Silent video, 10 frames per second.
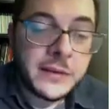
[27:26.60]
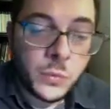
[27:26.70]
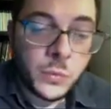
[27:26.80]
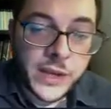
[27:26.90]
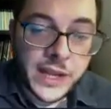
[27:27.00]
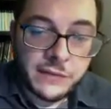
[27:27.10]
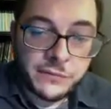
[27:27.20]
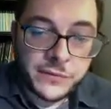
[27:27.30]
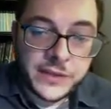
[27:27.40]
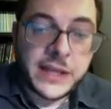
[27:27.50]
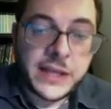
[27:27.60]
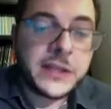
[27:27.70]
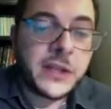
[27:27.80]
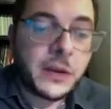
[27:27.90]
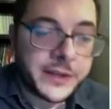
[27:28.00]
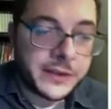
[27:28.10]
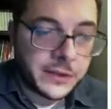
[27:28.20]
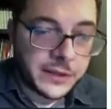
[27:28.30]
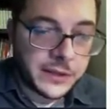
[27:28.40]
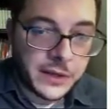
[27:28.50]
we have the
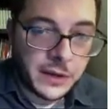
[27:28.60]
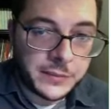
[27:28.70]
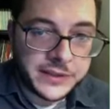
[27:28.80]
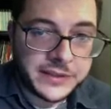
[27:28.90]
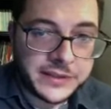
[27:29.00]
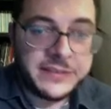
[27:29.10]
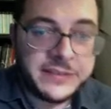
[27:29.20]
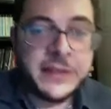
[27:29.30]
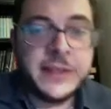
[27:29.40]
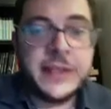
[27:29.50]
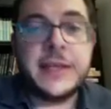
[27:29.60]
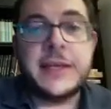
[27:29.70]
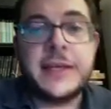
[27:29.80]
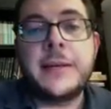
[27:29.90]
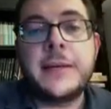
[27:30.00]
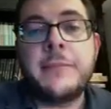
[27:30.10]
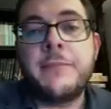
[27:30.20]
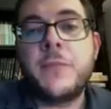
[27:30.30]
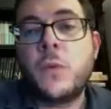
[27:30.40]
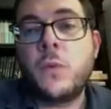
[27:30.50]
anatomical anomalies. Um,
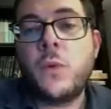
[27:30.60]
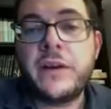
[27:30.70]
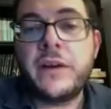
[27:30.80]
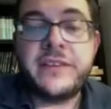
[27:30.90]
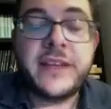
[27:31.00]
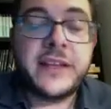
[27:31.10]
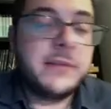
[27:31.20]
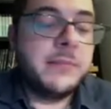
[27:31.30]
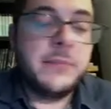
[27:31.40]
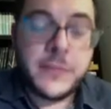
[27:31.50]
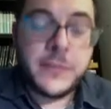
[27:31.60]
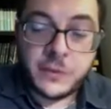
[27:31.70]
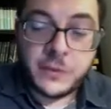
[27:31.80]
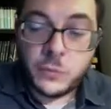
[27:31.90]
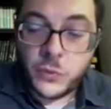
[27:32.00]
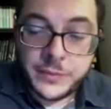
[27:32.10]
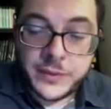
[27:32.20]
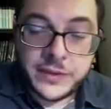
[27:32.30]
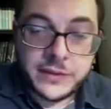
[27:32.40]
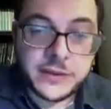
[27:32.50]
what is that? Some
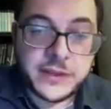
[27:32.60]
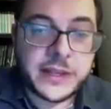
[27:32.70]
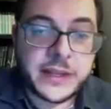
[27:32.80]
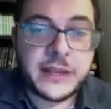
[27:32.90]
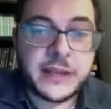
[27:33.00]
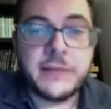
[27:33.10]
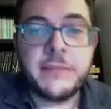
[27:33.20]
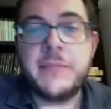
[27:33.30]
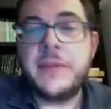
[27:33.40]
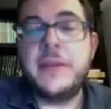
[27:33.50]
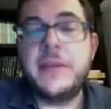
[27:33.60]
women can they